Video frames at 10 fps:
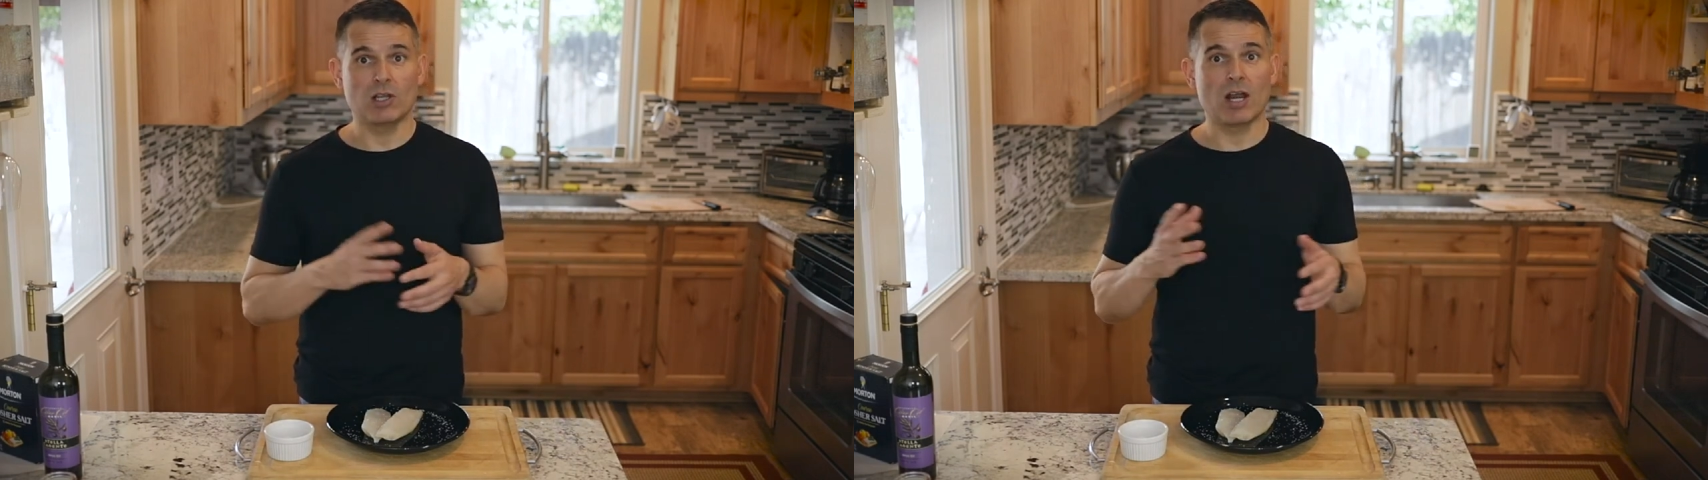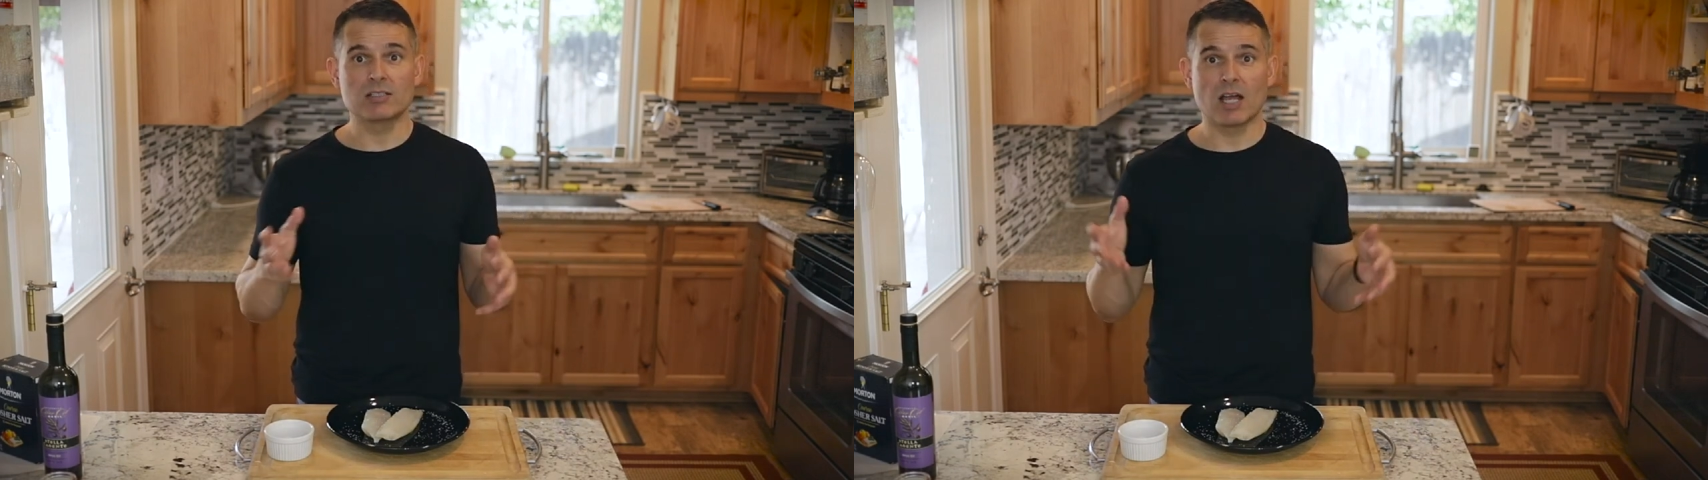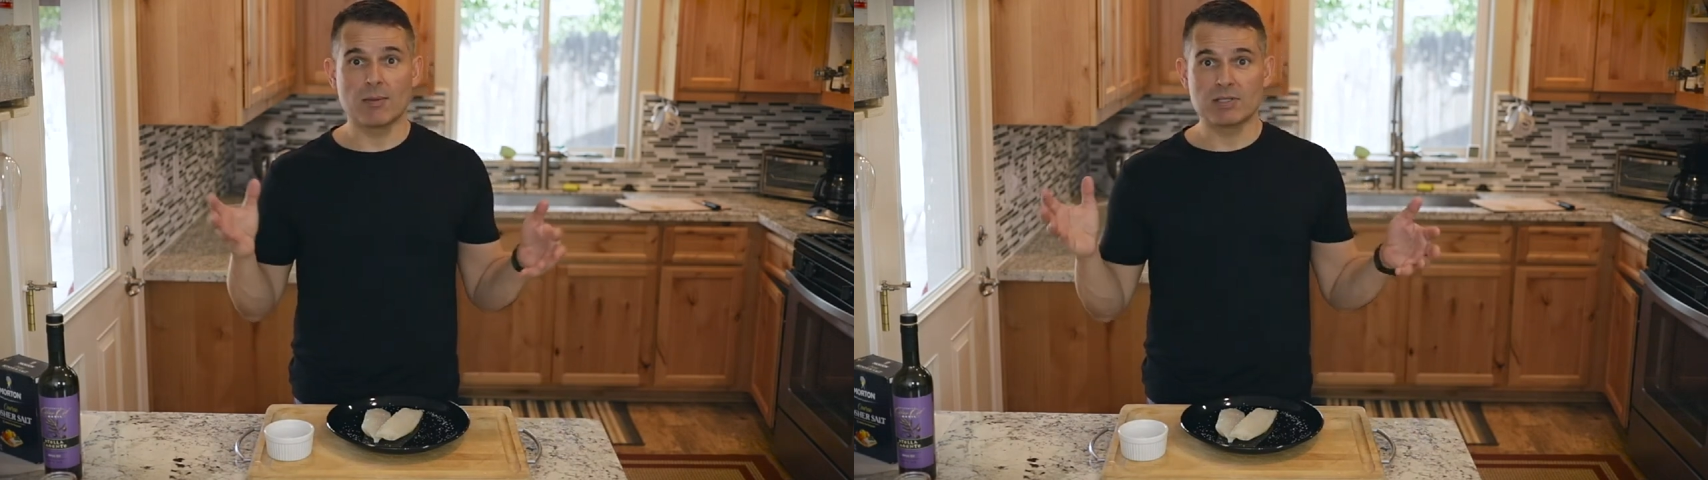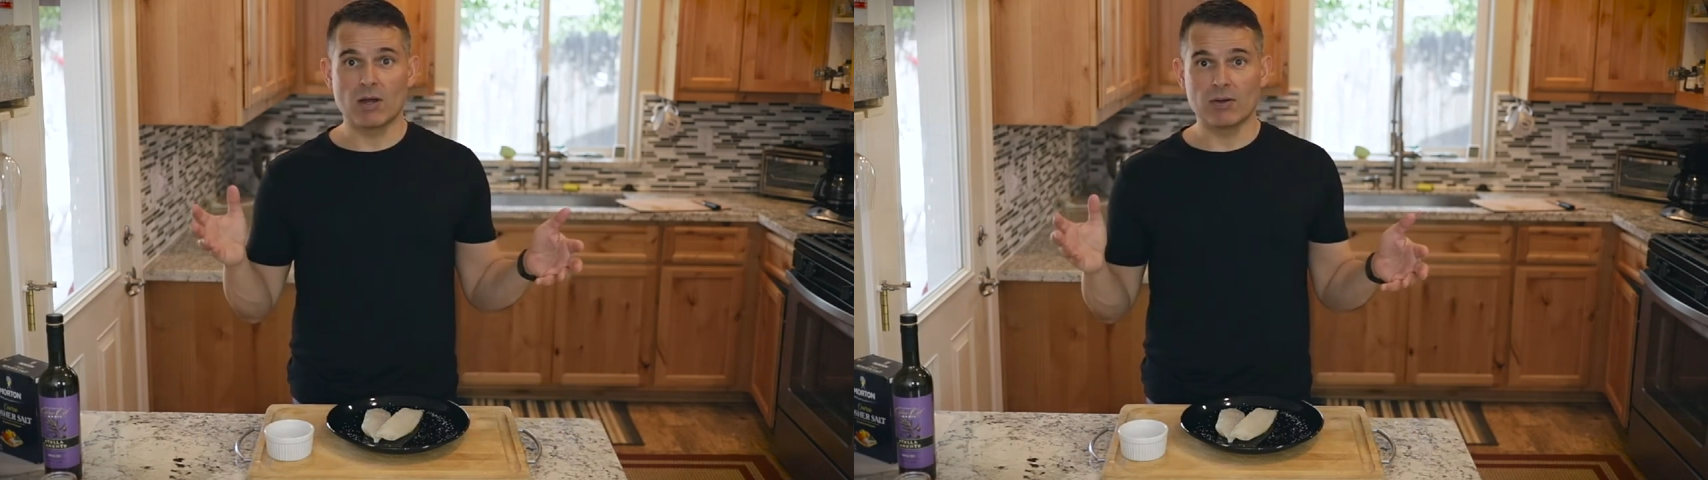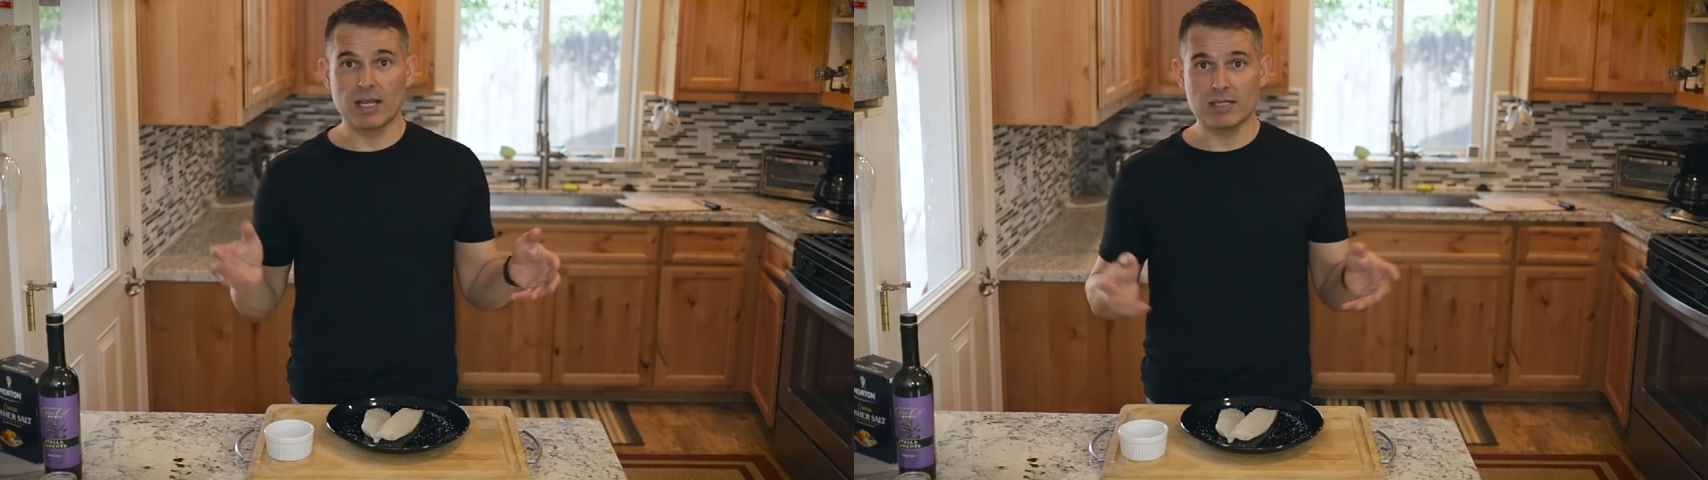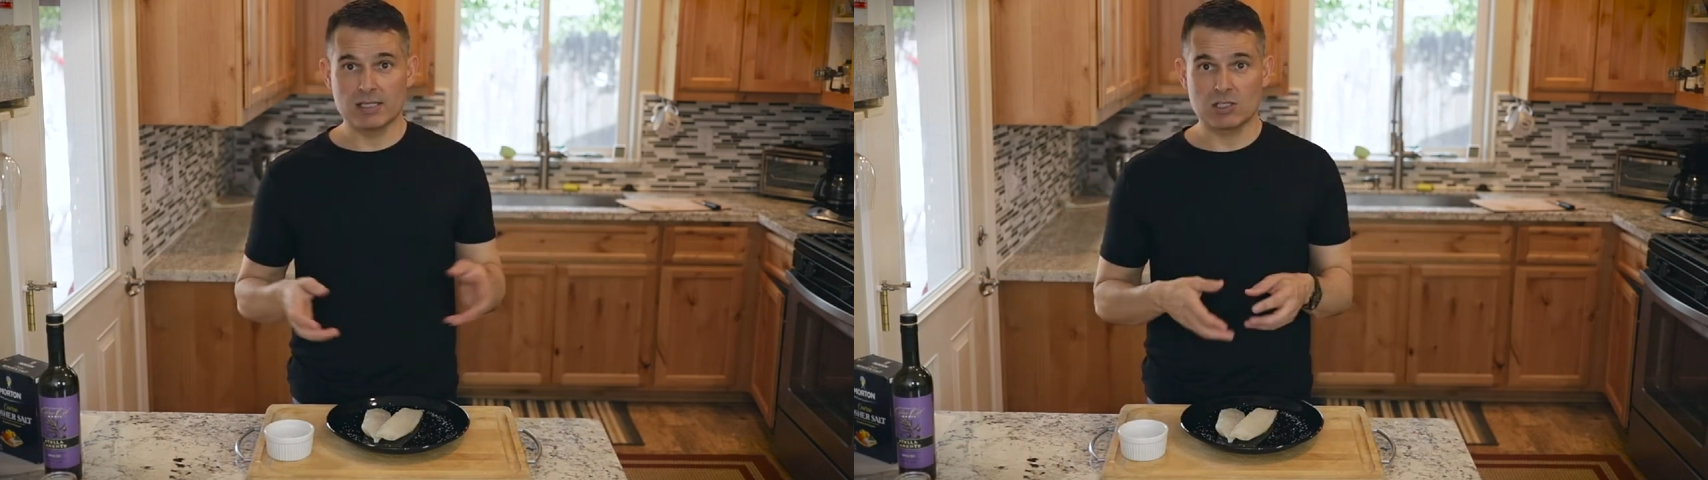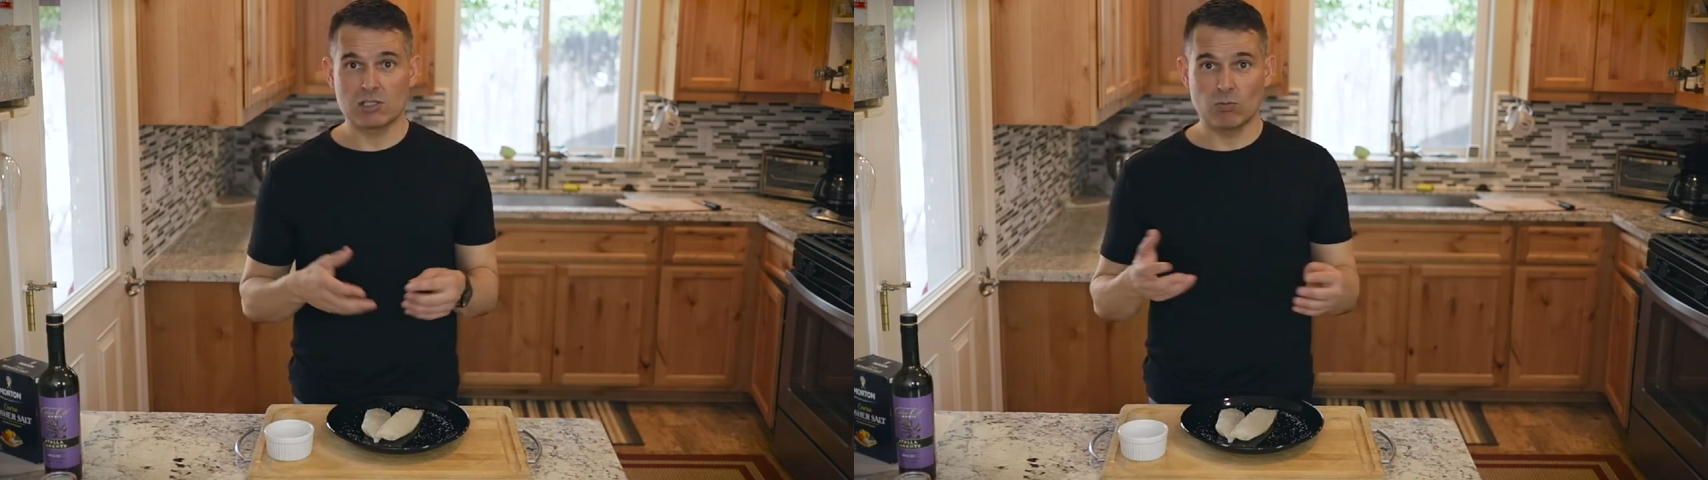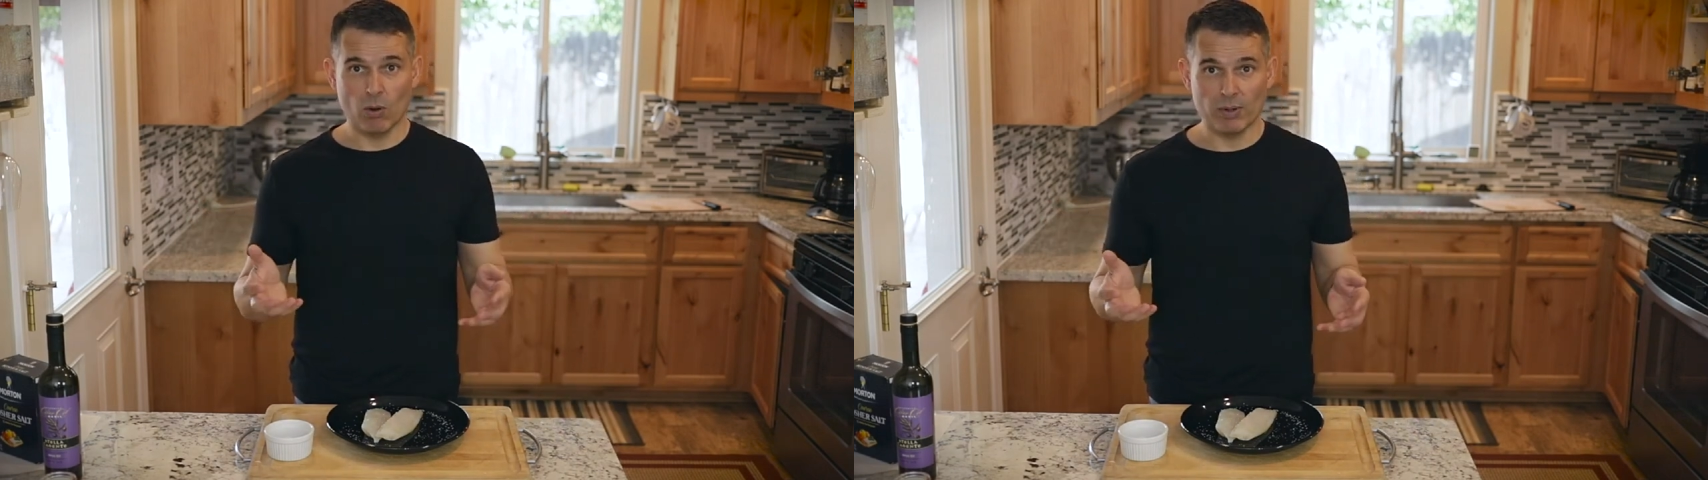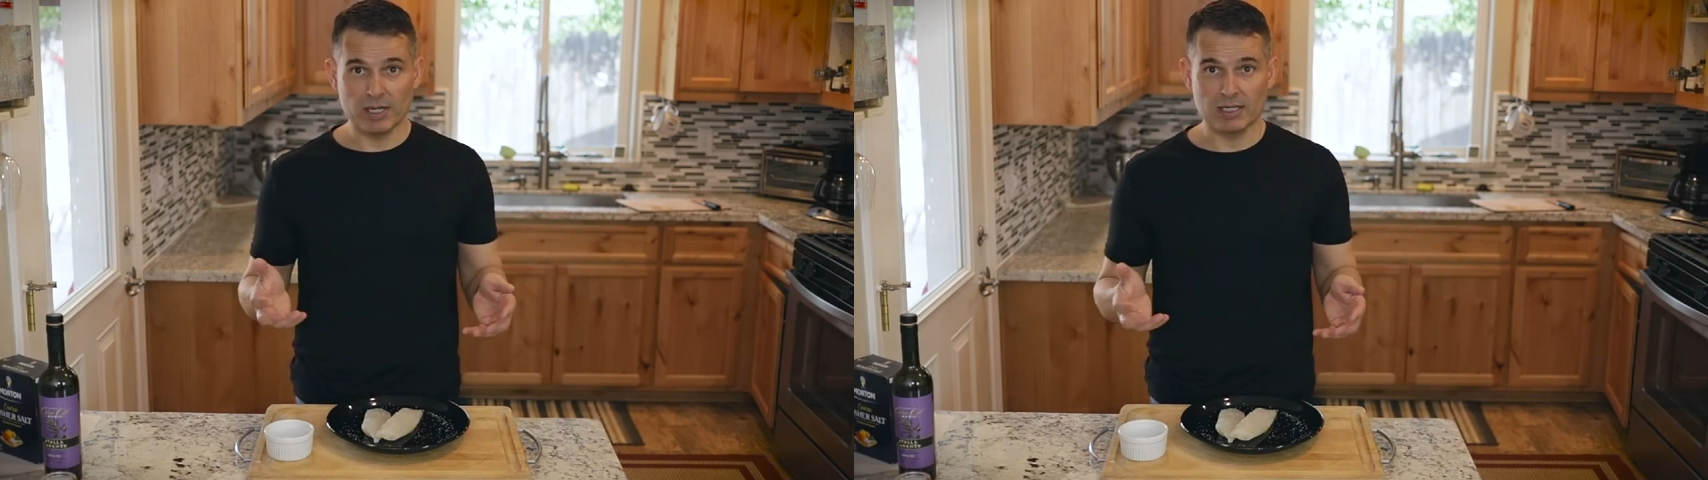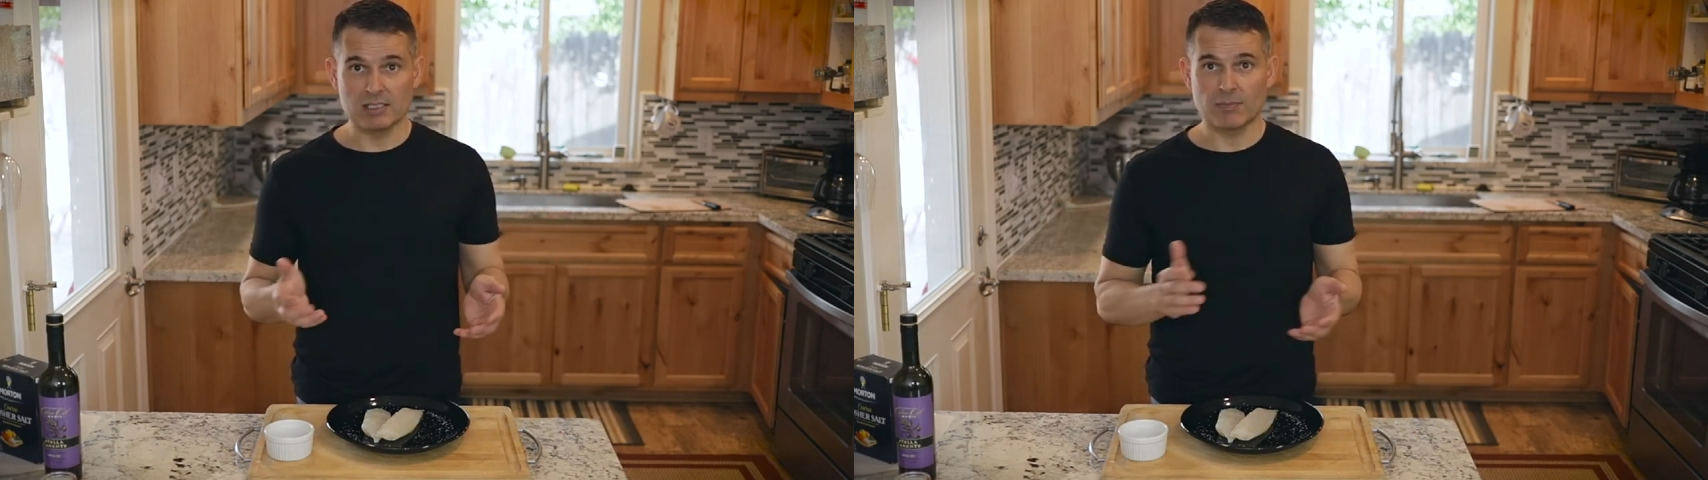A lot of times nowadays, that's what we need,